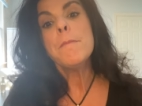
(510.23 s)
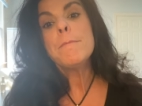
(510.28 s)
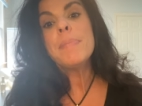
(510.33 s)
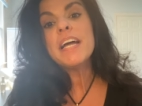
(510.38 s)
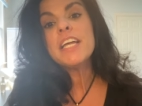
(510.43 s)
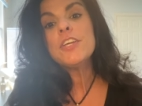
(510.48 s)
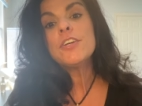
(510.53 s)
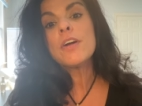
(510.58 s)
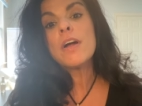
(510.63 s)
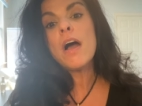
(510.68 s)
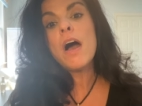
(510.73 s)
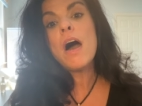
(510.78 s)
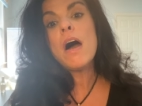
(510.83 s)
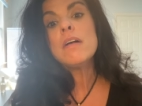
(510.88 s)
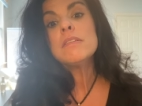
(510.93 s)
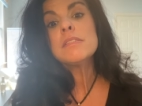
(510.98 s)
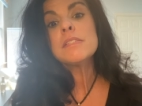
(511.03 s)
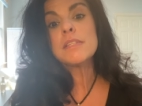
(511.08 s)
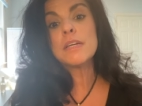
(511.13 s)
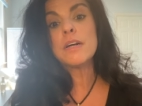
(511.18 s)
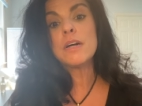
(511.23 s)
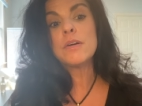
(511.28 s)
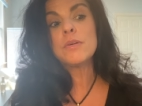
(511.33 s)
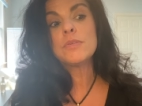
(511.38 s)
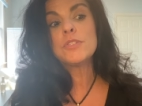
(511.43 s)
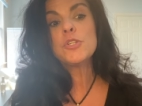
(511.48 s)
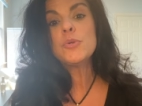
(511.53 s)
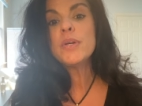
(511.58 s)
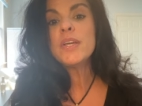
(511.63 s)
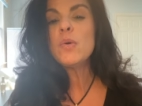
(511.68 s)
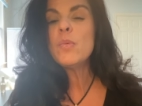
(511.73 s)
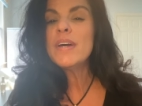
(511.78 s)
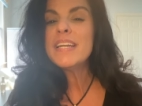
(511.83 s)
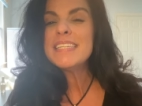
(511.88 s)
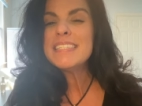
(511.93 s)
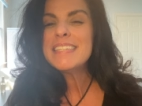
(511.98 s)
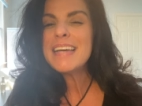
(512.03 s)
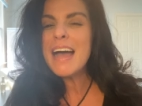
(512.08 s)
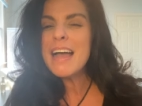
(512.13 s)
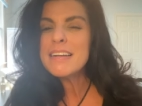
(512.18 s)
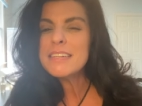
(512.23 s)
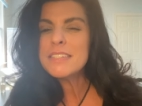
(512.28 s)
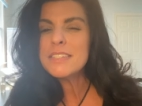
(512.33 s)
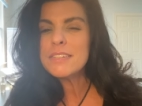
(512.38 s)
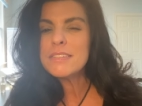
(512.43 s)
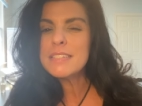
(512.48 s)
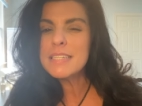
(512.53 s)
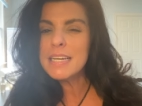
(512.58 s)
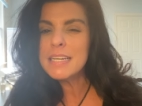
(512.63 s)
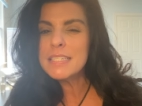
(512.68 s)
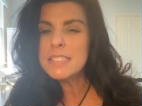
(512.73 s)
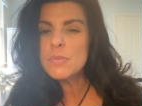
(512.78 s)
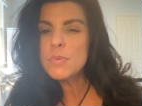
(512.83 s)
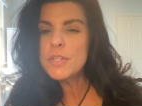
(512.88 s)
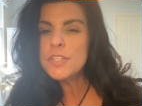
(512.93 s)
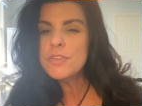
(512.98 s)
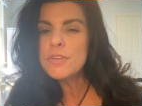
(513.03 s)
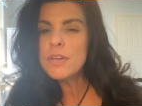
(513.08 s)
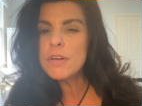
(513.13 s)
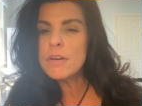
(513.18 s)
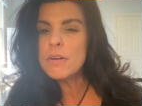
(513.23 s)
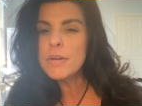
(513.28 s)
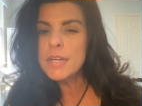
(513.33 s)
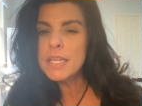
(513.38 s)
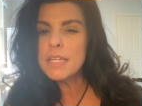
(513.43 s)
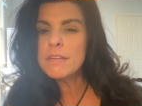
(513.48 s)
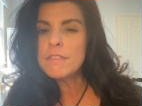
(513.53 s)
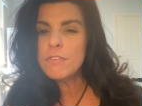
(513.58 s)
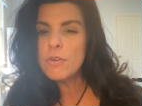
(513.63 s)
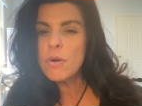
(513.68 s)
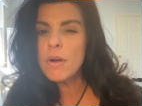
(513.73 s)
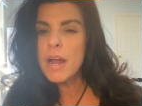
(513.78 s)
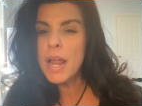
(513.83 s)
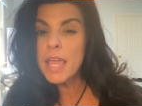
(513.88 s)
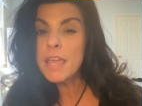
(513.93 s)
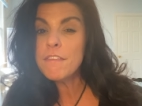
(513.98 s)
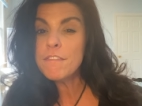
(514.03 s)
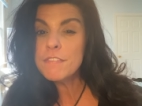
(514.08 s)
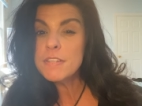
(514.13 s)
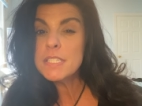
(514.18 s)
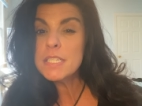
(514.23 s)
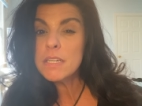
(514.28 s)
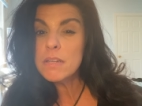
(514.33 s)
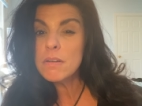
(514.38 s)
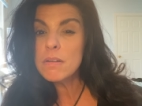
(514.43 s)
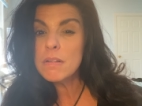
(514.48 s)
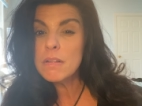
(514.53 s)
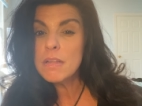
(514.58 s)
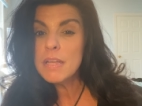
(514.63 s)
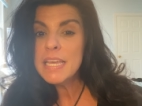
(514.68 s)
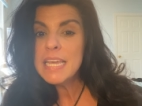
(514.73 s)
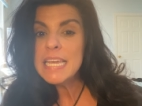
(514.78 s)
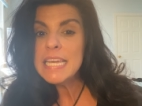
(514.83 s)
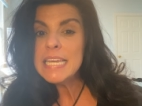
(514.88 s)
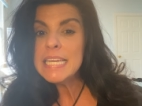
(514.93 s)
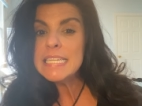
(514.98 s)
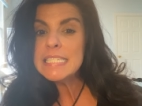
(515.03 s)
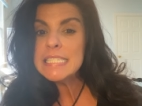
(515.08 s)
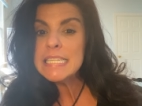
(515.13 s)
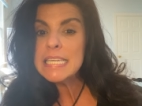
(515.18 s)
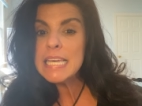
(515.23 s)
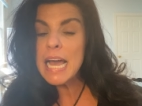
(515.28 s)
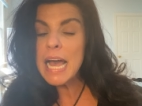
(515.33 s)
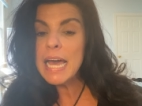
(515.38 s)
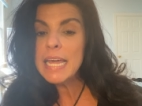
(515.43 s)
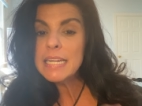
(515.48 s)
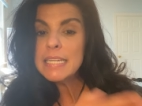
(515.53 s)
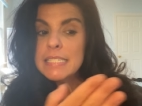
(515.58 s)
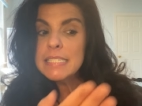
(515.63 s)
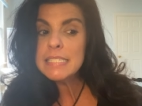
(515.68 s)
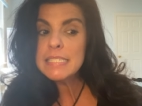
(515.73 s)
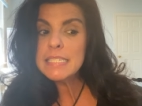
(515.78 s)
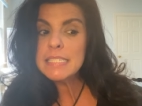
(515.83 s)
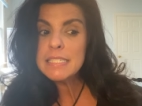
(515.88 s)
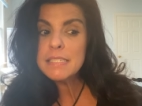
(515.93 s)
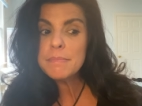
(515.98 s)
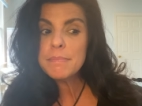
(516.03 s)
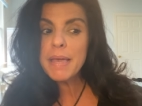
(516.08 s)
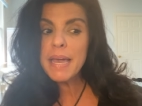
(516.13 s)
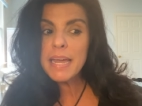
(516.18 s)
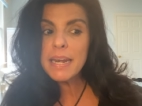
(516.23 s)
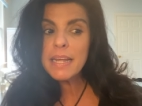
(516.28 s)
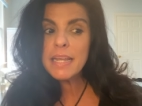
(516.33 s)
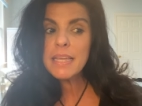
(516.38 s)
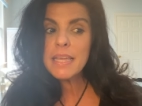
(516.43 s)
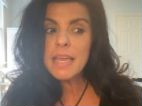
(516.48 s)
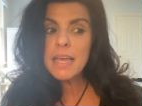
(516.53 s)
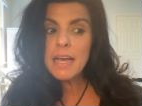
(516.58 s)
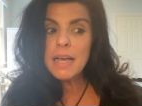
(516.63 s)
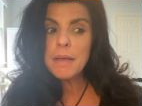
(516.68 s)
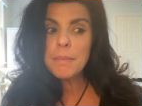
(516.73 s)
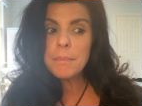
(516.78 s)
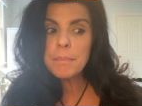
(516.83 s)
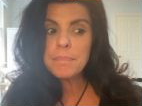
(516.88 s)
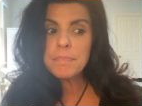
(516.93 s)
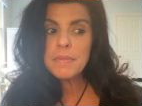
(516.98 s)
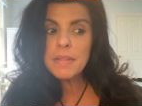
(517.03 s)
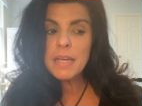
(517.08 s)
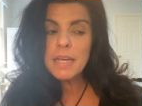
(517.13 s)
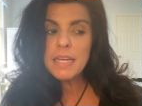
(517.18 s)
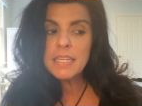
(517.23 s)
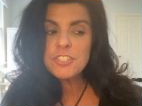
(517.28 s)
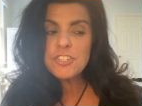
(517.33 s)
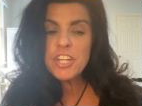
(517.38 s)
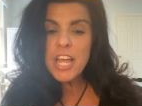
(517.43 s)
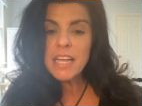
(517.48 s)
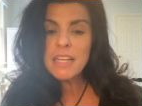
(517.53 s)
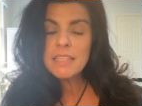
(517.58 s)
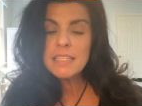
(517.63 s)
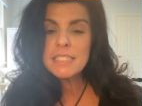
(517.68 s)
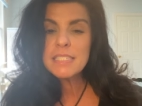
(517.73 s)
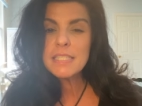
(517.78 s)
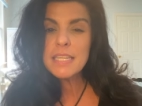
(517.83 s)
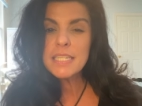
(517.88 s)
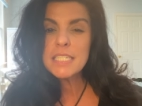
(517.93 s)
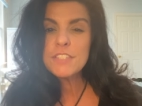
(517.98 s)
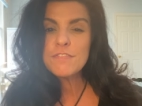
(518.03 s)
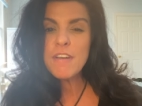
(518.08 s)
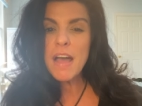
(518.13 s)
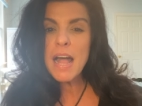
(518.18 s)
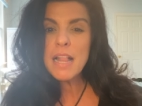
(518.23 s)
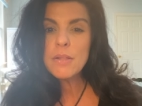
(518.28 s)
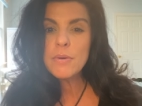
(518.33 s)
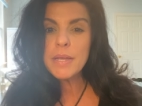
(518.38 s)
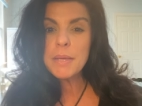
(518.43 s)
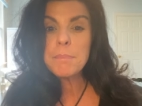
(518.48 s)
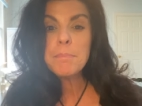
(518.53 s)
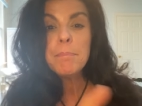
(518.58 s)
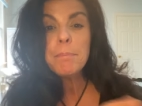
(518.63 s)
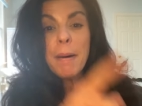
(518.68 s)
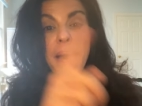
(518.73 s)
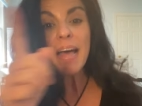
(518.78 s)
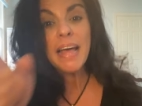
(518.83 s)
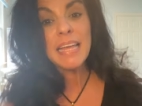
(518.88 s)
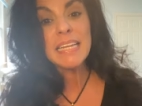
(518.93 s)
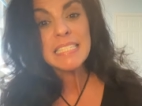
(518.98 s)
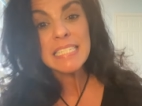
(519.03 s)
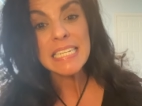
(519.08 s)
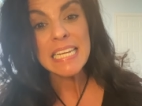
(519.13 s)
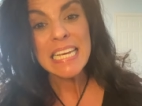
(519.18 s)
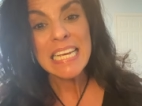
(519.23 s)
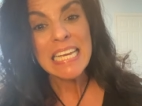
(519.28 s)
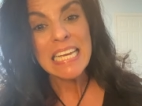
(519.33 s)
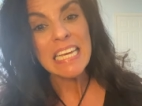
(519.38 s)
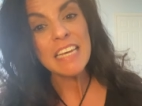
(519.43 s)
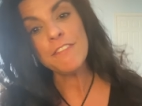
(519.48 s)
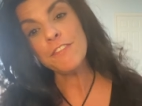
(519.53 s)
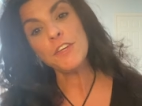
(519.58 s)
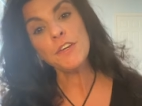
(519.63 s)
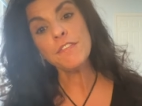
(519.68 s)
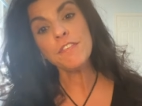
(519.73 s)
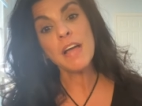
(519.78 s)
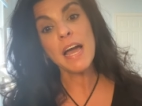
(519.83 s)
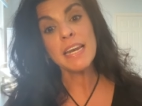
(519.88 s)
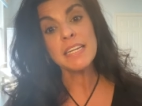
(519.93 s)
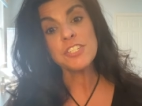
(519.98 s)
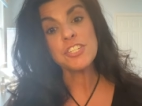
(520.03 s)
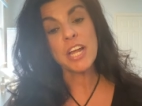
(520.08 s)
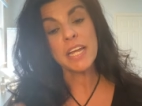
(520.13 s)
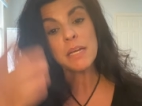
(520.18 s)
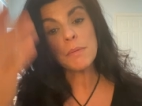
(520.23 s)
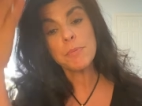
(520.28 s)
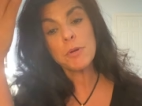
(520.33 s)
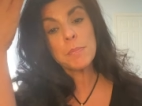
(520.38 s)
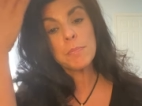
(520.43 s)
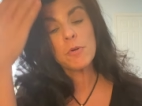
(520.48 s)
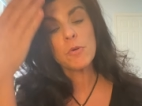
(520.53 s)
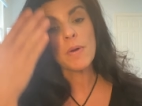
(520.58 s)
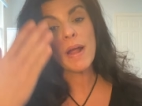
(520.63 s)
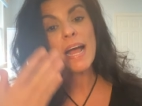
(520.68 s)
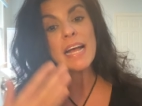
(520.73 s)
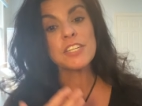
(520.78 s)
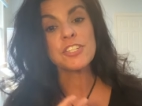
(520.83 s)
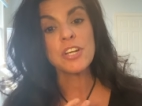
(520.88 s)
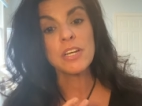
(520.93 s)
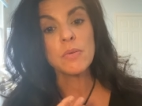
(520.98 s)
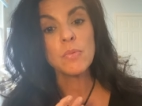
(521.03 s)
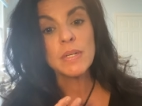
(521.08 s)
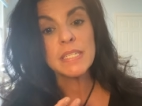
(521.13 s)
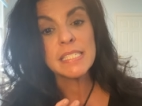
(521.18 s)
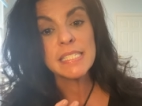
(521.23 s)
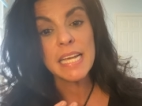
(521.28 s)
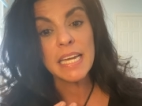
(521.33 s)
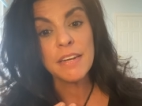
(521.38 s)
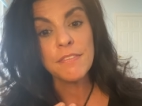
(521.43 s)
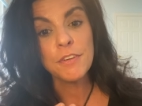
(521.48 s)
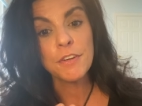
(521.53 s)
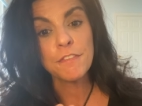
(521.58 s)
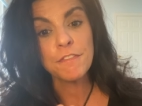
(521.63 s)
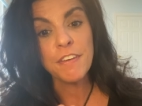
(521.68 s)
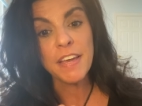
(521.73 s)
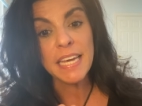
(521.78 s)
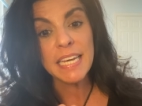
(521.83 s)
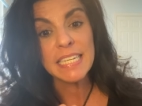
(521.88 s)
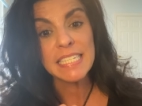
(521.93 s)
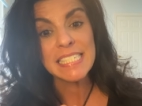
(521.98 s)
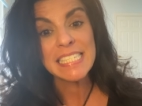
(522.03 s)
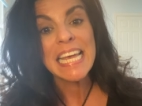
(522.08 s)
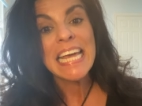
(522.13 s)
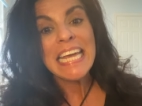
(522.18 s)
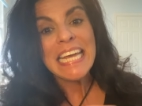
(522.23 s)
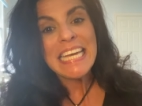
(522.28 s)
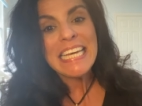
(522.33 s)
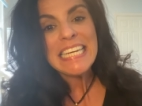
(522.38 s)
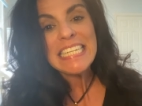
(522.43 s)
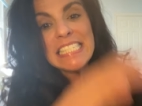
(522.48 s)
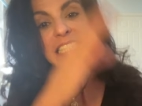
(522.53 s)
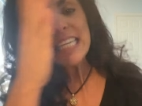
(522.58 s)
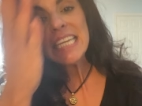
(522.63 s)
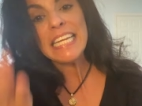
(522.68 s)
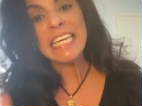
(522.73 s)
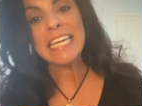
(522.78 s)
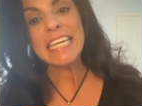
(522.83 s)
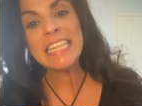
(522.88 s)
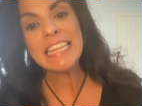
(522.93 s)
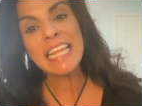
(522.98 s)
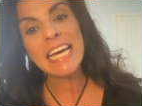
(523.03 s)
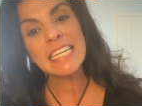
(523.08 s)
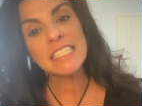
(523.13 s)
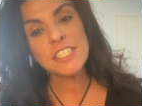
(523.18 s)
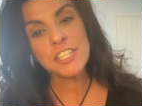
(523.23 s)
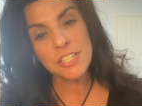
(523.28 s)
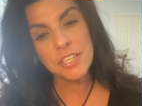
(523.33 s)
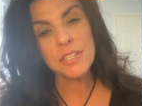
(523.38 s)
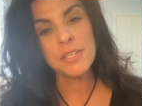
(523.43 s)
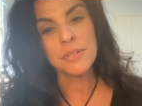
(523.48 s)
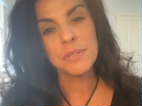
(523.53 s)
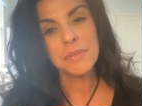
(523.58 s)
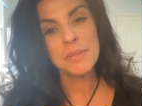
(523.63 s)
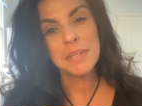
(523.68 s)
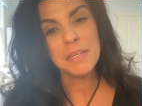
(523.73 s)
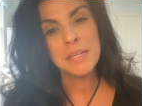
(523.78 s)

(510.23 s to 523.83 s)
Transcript: but you're also doing what a doctor does when you go in for a physical. He's got a systematic checklist that he's following, but if you've got a giant purple rash on one side of your face, he's going to hit that too.